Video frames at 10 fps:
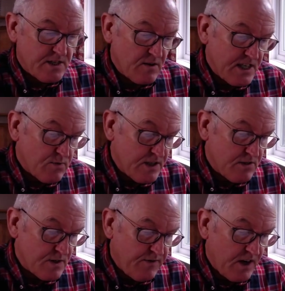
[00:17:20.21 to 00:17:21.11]
So last winter it
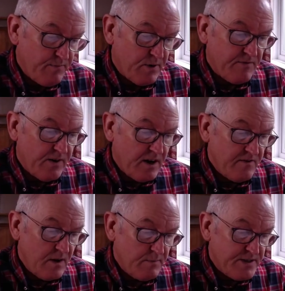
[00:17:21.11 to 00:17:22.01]
was
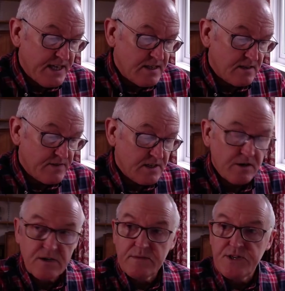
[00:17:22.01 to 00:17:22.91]
5.5% of the
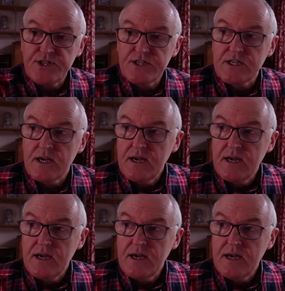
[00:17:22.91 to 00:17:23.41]
total admissions.